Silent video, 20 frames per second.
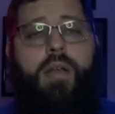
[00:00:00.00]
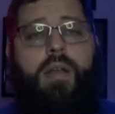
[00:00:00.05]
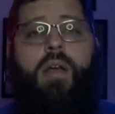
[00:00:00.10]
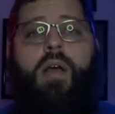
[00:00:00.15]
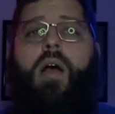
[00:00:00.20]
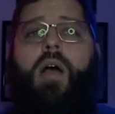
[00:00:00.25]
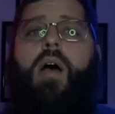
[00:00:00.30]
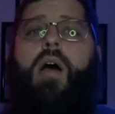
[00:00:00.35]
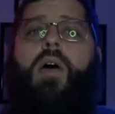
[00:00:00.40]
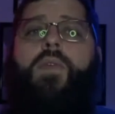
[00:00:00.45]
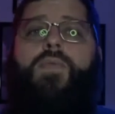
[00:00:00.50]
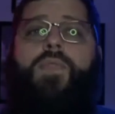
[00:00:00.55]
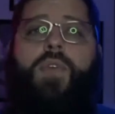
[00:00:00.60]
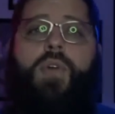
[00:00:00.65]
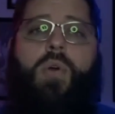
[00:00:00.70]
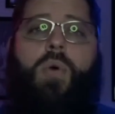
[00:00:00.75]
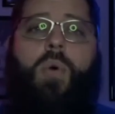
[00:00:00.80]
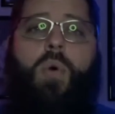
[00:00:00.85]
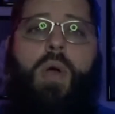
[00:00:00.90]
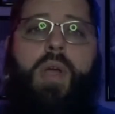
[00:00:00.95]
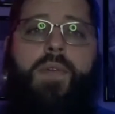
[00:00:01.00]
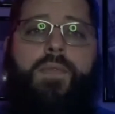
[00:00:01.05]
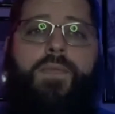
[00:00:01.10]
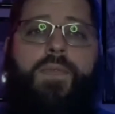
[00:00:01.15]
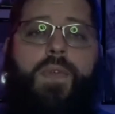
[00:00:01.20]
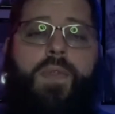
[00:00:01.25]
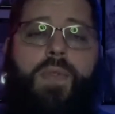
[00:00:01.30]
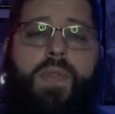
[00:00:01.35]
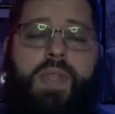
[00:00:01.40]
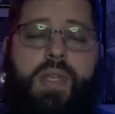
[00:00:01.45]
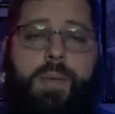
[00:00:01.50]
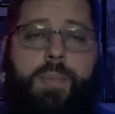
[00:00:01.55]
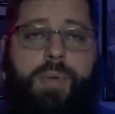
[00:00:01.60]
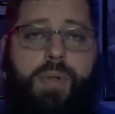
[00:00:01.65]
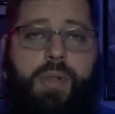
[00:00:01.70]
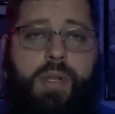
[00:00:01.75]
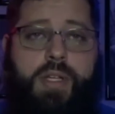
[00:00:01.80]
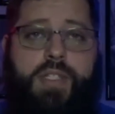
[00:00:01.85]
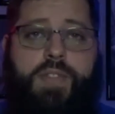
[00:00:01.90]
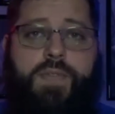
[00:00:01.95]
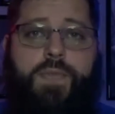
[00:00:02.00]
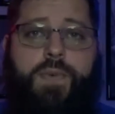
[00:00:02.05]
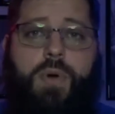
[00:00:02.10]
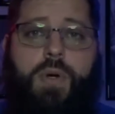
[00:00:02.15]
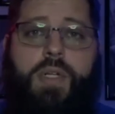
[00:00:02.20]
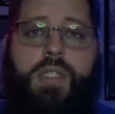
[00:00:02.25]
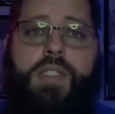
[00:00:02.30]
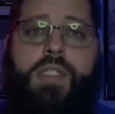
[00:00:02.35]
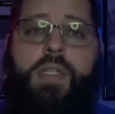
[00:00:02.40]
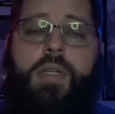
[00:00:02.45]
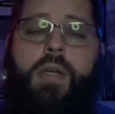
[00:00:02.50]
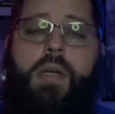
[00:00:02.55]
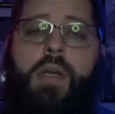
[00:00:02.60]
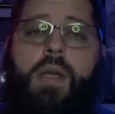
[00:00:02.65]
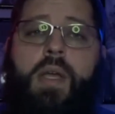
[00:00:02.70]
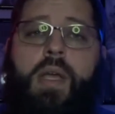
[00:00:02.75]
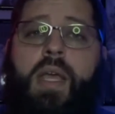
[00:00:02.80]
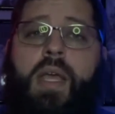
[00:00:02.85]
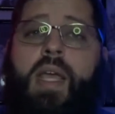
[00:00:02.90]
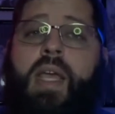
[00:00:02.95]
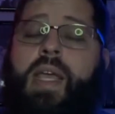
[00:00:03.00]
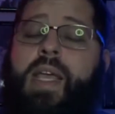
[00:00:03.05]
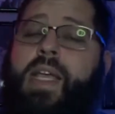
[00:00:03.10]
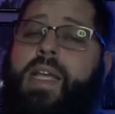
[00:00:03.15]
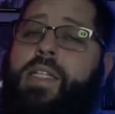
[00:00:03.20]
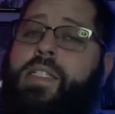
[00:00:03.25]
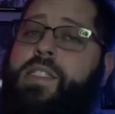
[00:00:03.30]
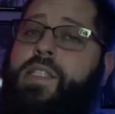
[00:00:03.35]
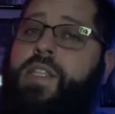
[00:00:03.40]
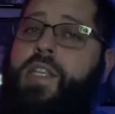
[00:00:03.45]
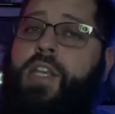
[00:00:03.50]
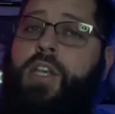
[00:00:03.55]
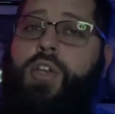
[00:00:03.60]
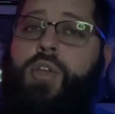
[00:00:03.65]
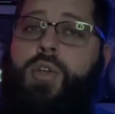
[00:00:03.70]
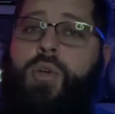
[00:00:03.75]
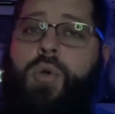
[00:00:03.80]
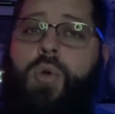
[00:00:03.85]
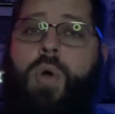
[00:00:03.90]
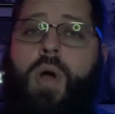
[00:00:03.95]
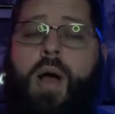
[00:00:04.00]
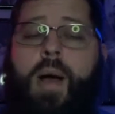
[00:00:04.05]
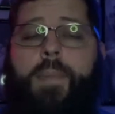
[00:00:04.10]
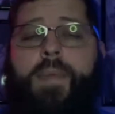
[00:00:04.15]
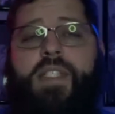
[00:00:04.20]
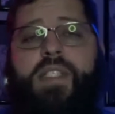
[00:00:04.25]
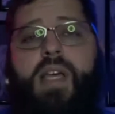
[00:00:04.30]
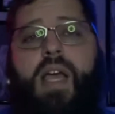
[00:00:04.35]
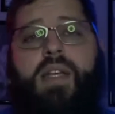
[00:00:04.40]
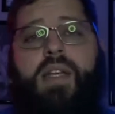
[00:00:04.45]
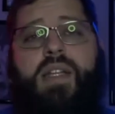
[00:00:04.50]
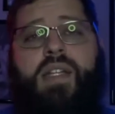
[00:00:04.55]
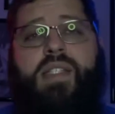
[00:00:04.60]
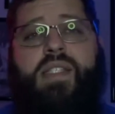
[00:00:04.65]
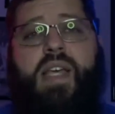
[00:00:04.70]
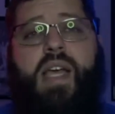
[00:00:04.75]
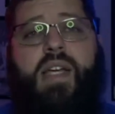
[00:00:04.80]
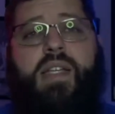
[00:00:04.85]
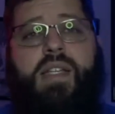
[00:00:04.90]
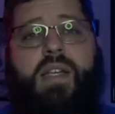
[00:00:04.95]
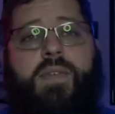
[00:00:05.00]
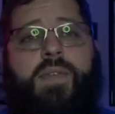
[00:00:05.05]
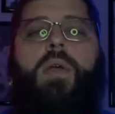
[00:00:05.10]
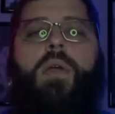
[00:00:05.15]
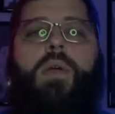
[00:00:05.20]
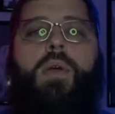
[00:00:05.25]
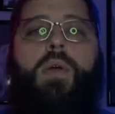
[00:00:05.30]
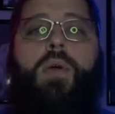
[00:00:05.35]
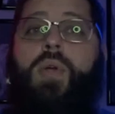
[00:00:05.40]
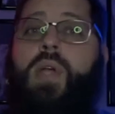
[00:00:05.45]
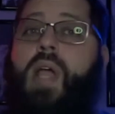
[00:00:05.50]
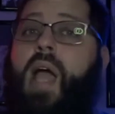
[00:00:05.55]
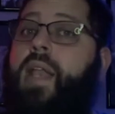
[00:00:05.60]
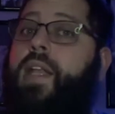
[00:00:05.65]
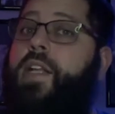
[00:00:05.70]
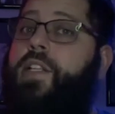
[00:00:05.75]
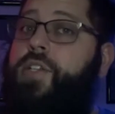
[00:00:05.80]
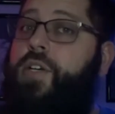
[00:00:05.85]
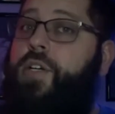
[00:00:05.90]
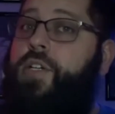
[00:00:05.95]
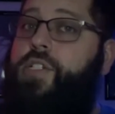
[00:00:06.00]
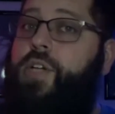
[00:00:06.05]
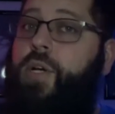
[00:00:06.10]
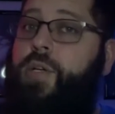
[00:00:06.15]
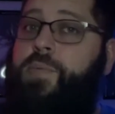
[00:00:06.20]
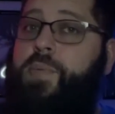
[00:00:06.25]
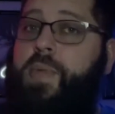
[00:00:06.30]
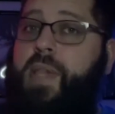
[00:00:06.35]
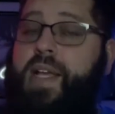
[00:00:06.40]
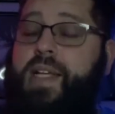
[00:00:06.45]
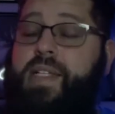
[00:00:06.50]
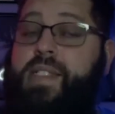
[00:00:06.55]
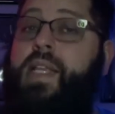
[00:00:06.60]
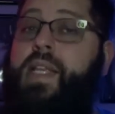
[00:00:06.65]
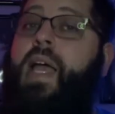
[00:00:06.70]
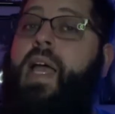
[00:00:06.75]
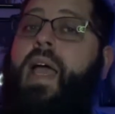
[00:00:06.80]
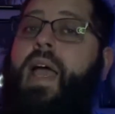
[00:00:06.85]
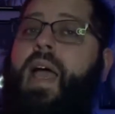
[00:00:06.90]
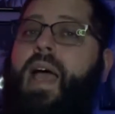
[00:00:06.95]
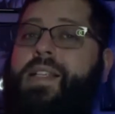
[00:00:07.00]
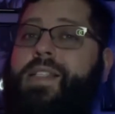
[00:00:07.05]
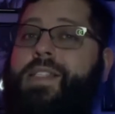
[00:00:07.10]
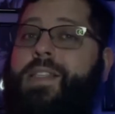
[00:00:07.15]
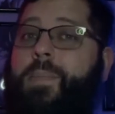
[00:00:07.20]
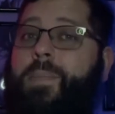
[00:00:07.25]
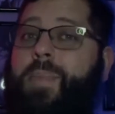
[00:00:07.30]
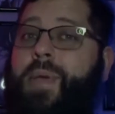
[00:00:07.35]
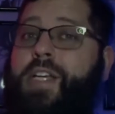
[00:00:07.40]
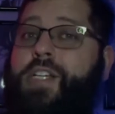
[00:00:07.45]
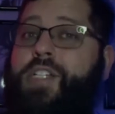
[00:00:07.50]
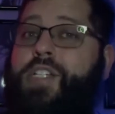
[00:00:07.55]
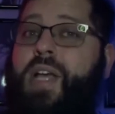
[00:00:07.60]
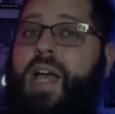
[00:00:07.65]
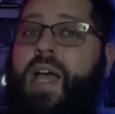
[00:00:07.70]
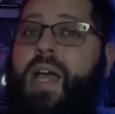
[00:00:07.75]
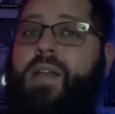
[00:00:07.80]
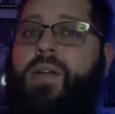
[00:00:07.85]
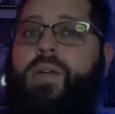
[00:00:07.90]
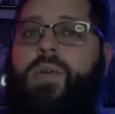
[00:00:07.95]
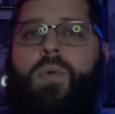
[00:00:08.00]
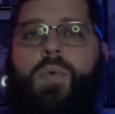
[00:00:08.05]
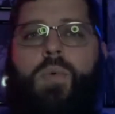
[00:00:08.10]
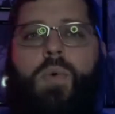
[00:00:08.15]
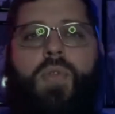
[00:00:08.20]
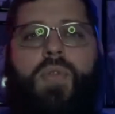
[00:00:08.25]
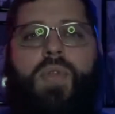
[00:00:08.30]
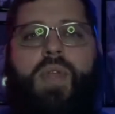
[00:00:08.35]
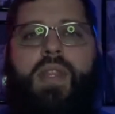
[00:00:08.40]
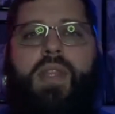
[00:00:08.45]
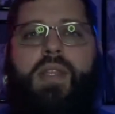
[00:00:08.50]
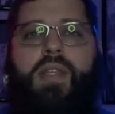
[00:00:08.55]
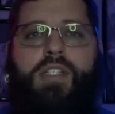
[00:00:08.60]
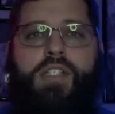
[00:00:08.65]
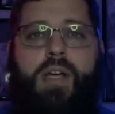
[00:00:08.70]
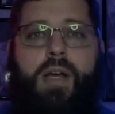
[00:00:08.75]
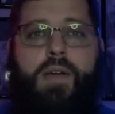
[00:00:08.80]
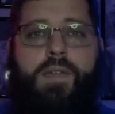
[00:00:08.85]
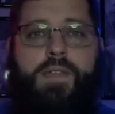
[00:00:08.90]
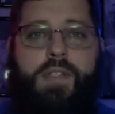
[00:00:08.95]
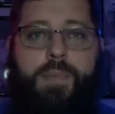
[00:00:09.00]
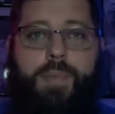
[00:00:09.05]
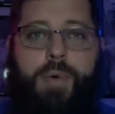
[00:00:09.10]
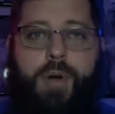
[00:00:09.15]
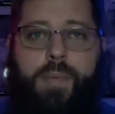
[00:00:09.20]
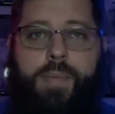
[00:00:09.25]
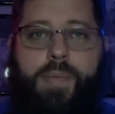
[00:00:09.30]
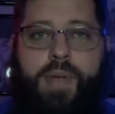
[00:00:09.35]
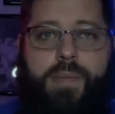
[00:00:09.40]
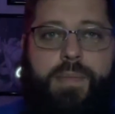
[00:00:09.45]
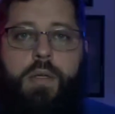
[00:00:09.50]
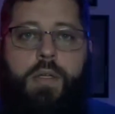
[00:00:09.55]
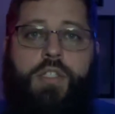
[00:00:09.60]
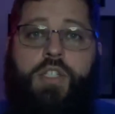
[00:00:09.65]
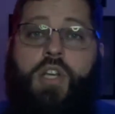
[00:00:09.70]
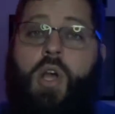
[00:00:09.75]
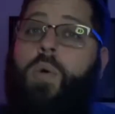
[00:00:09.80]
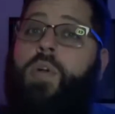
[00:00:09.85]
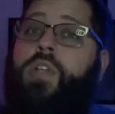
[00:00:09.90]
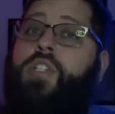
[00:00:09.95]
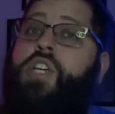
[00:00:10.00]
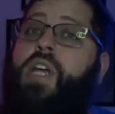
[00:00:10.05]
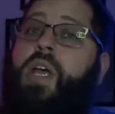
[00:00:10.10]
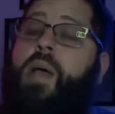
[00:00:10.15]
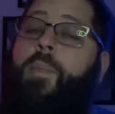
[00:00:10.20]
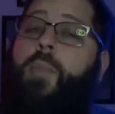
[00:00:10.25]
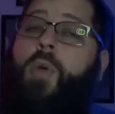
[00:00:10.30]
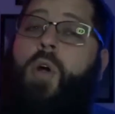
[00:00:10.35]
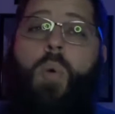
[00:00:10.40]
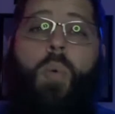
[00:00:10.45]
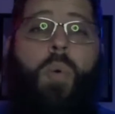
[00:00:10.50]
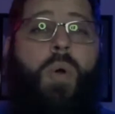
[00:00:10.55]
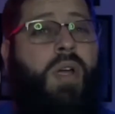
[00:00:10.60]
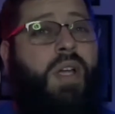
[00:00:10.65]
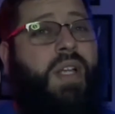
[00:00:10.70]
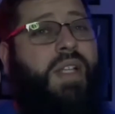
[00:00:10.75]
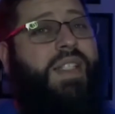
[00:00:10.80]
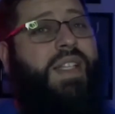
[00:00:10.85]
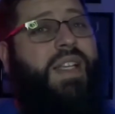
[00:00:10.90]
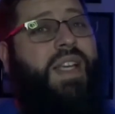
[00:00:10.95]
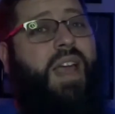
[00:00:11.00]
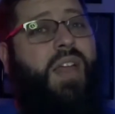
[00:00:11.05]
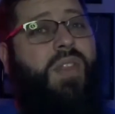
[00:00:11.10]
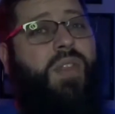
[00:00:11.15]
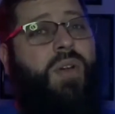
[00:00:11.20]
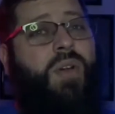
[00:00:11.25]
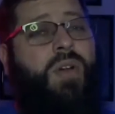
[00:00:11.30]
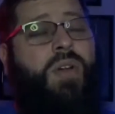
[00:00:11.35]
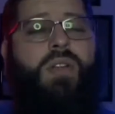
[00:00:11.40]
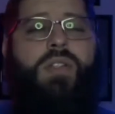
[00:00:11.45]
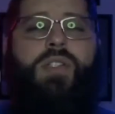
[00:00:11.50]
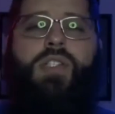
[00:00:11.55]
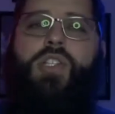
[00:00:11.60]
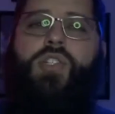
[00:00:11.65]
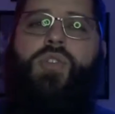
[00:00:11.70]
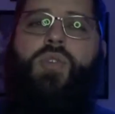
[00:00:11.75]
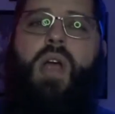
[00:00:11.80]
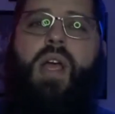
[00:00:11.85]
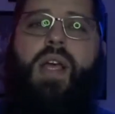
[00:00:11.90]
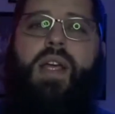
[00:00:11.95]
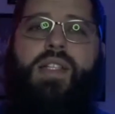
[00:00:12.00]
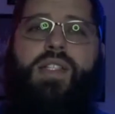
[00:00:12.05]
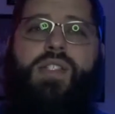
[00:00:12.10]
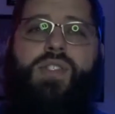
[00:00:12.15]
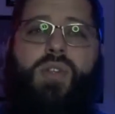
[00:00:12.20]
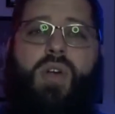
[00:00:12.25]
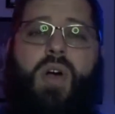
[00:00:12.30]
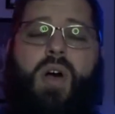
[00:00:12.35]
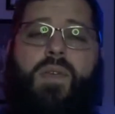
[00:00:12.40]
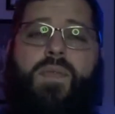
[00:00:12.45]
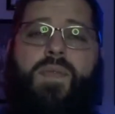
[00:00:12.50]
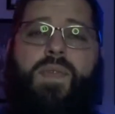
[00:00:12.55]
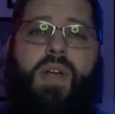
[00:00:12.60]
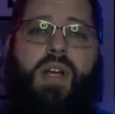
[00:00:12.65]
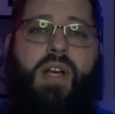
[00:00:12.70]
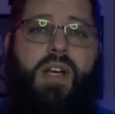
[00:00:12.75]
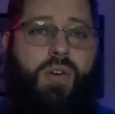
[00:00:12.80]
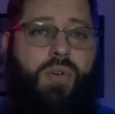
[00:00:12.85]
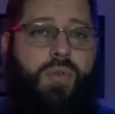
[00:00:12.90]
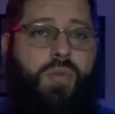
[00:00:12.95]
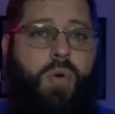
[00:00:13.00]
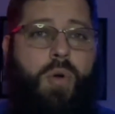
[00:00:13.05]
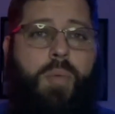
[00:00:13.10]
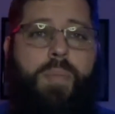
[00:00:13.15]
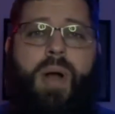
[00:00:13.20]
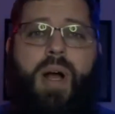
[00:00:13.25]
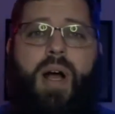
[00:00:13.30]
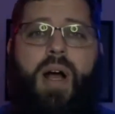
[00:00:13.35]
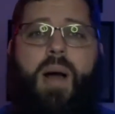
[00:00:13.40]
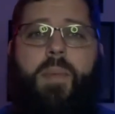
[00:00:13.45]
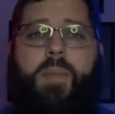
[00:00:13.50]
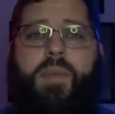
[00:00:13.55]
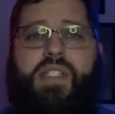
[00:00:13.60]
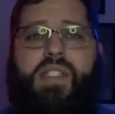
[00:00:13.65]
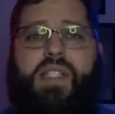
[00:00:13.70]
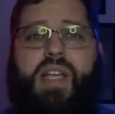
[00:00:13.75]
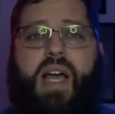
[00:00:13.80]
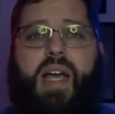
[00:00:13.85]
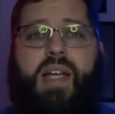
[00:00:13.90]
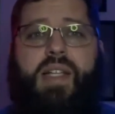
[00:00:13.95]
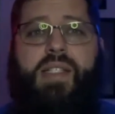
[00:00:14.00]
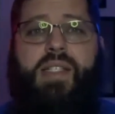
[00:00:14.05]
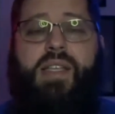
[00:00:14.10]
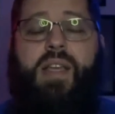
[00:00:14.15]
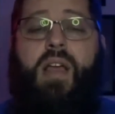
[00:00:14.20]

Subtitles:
of the coin for the police force. He's the new homicide detective who kind of took Joe's place as the big shot within the sheriff's department. Joe and Jim are working together to try and solve a group of homicides